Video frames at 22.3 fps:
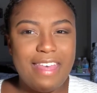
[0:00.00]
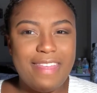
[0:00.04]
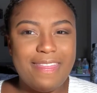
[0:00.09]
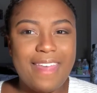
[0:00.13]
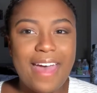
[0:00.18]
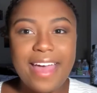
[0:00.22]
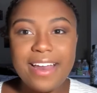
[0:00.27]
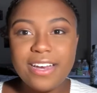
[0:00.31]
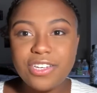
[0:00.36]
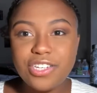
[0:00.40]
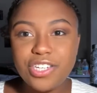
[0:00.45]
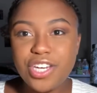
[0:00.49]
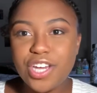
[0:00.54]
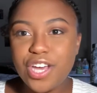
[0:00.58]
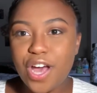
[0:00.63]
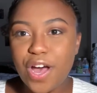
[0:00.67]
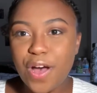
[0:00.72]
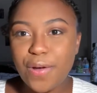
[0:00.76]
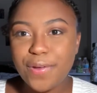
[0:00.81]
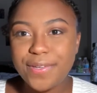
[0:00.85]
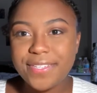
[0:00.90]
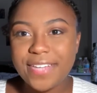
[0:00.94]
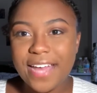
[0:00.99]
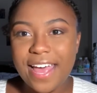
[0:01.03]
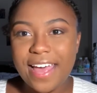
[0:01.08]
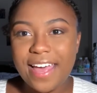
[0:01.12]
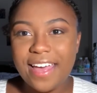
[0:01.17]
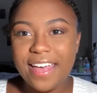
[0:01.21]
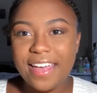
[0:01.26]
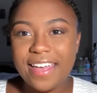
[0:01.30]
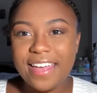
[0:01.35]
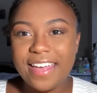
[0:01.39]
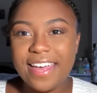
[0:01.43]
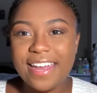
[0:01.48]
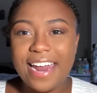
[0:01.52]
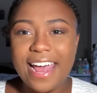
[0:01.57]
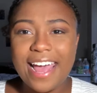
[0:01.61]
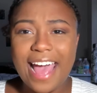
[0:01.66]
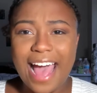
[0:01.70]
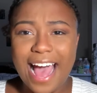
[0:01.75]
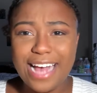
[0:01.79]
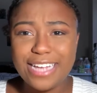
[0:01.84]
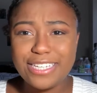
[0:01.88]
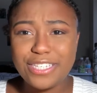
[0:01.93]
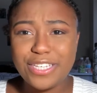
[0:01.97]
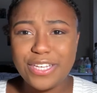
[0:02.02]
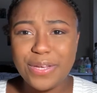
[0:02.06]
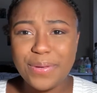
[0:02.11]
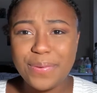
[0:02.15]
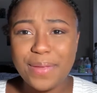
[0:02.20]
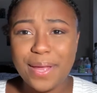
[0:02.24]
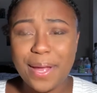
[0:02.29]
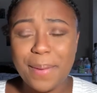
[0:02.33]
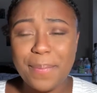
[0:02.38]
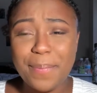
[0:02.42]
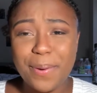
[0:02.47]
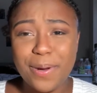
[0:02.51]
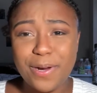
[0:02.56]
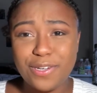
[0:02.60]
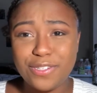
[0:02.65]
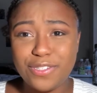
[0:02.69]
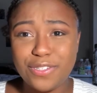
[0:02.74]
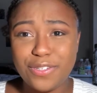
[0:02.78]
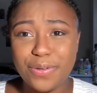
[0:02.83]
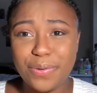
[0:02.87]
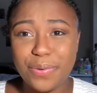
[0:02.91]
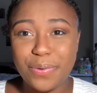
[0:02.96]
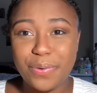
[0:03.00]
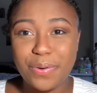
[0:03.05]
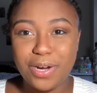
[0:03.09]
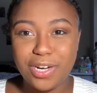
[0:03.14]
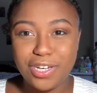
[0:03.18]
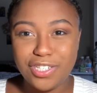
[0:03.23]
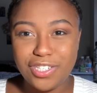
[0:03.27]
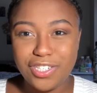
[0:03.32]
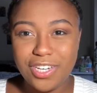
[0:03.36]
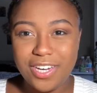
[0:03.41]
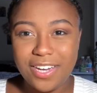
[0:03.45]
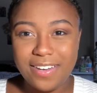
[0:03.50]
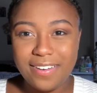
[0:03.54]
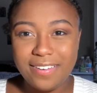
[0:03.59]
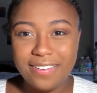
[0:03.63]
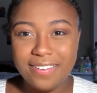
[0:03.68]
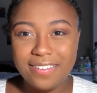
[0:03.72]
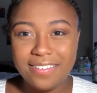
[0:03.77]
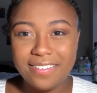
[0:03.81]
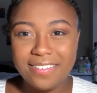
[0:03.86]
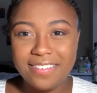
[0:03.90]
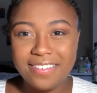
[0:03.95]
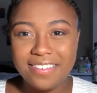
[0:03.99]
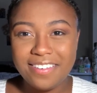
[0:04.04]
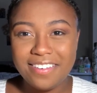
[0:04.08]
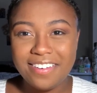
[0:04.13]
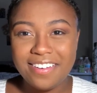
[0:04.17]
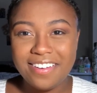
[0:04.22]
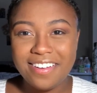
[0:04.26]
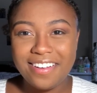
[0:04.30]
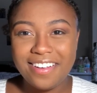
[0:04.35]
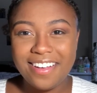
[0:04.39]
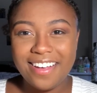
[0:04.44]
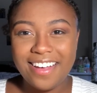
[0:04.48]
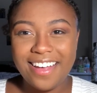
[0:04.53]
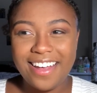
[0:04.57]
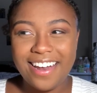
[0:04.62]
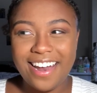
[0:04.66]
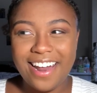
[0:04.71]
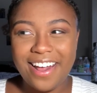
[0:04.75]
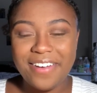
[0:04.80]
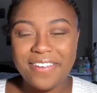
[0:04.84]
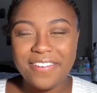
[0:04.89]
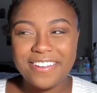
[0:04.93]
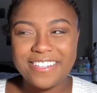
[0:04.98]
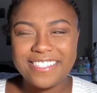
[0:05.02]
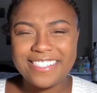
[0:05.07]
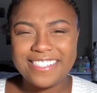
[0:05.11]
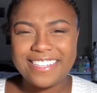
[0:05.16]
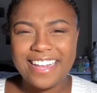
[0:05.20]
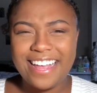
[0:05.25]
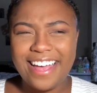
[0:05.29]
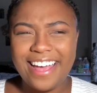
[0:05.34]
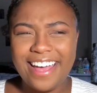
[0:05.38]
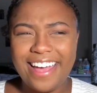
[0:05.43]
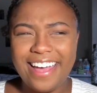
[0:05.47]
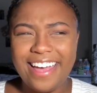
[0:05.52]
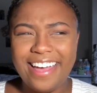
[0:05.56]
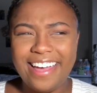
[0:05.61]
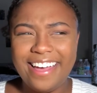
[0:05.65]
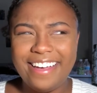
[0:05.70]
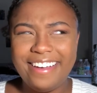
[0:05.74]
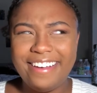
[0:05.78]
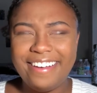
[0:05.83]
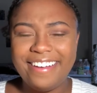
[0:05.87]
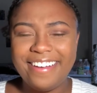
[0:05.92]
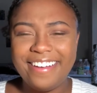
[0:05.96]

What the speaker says: then she goes like, can I ask you like a personal question? And I was like,